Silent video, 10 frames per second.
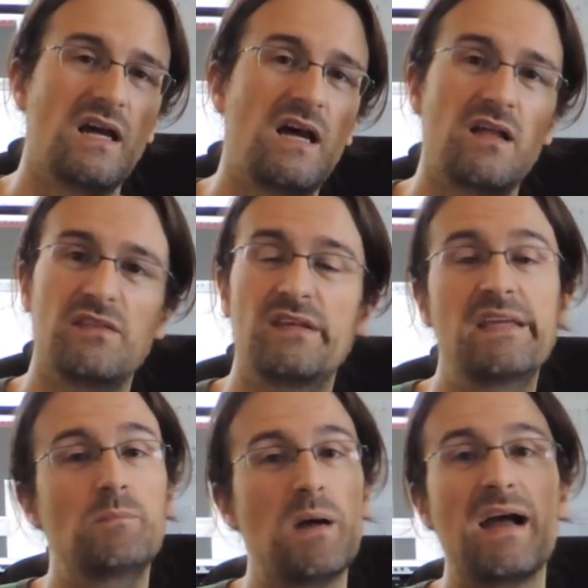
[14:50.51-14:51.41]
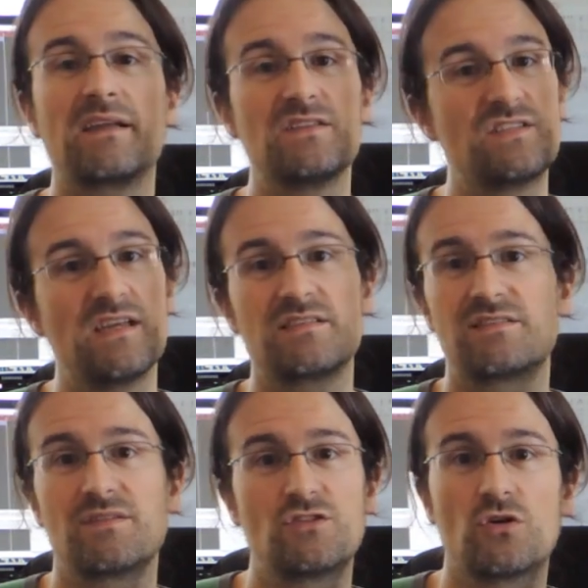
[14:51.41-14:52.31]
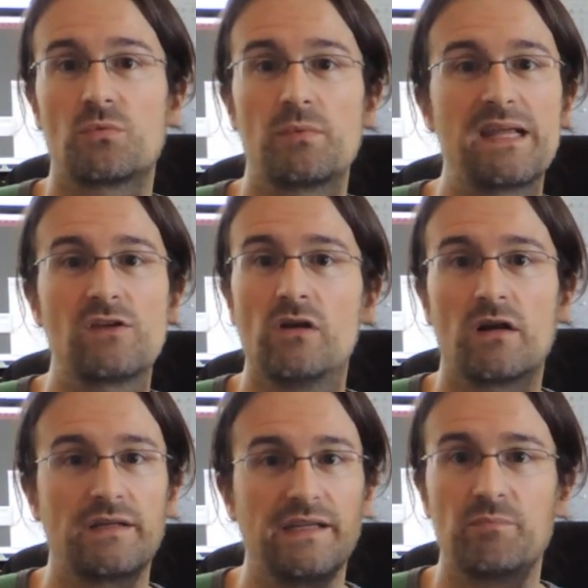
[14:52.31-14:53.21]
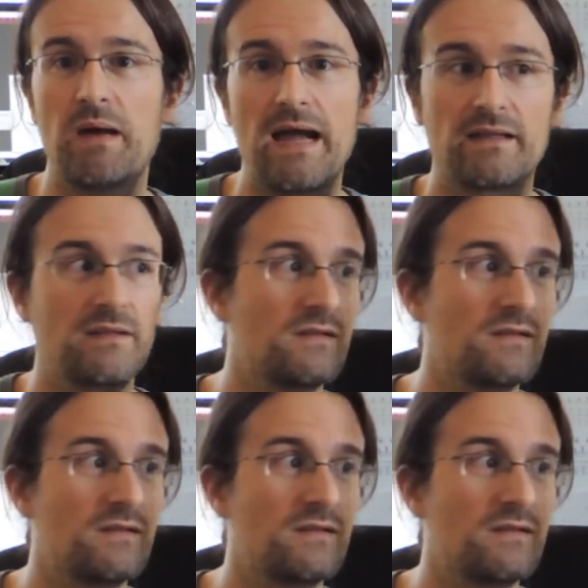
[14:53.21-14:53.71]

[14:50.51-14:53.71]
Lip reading: The kickback is just your regular kickback.